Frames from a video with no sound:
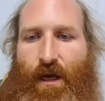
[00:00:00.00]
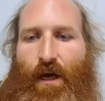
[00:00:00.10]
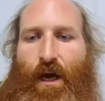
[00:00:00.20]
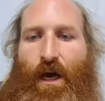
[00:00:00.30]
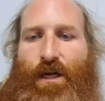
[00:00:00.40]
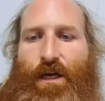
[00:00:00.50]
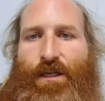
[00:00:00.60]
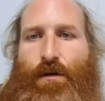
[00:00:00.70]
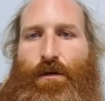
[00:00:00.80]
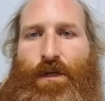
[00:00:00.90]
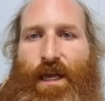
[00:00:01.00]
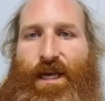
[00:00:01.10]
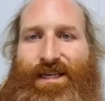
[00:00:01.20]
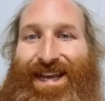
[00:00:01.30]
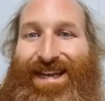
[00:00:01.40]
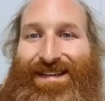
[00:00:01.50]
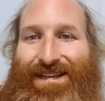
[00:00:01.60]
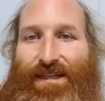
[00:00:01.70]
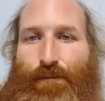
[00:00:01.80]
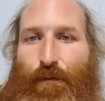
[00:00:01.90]
I saw, yes,
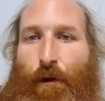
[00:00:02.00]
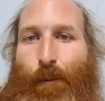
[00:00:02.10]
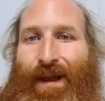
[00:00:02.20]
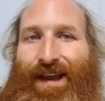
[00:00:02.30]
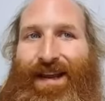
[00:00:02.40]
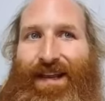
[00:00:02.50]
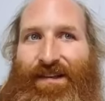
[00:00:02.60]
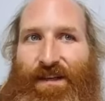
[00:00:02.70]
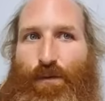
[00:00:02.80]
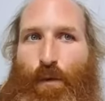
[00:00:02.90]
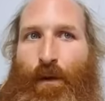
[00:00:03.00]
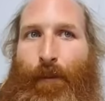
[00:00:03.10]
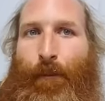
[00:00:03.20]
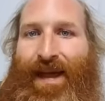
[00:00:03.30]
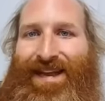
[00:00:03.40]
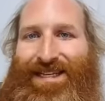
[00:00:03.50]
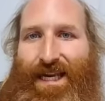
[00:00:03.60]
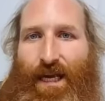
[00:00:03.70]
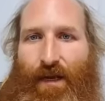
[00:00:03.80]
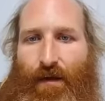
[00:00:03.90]
heaters, propane heaters would be amazing.